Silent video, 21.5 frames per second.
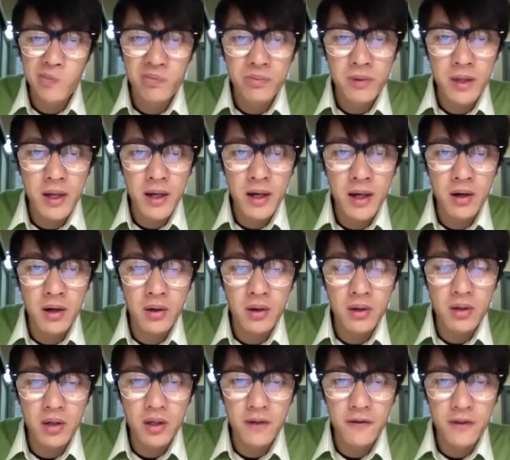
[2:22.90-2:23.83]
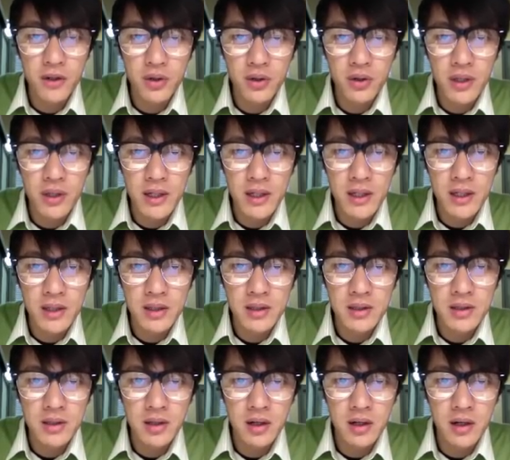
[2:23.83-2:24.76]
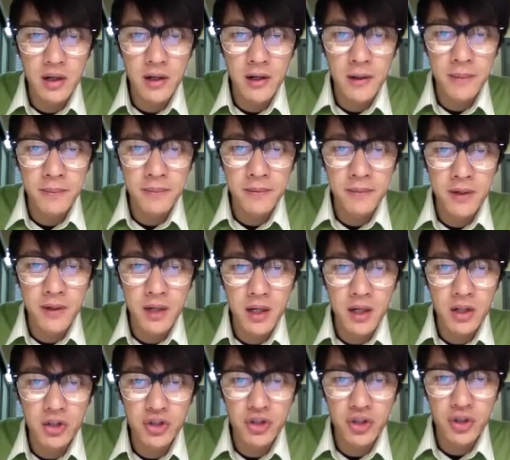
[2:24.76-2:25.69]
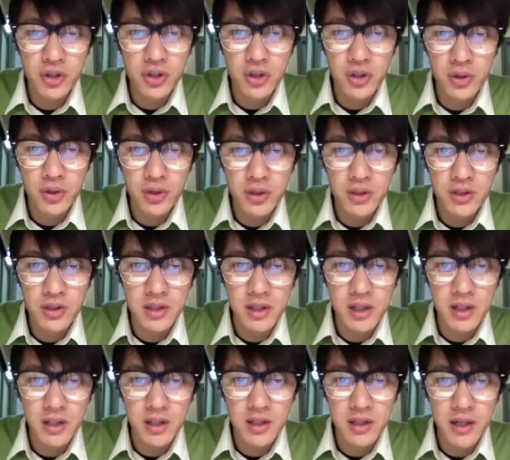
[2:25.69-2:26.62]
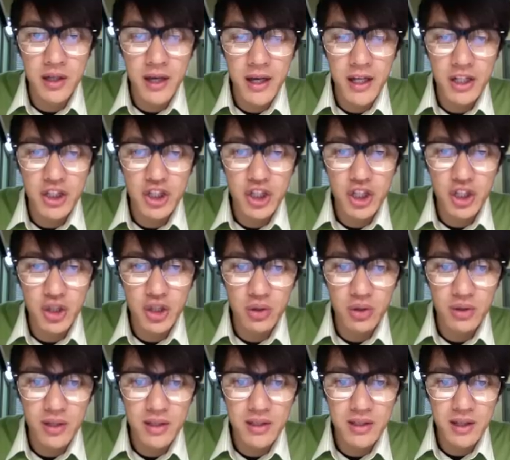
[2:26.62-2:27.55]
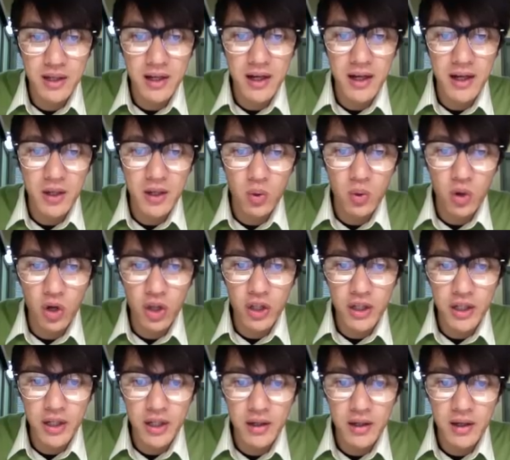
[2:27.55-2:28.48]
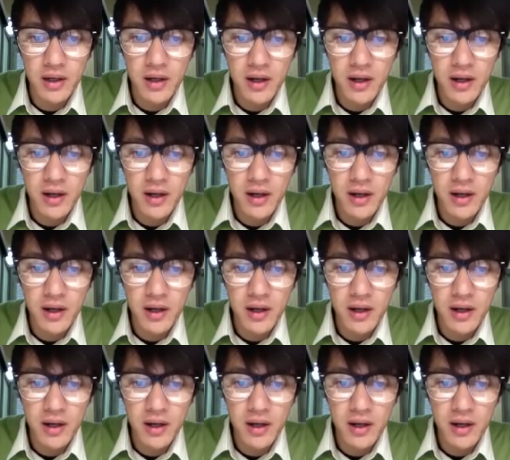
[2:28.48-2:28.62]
now a few of these um, I'll show you is the, the HQ, that's like high quality.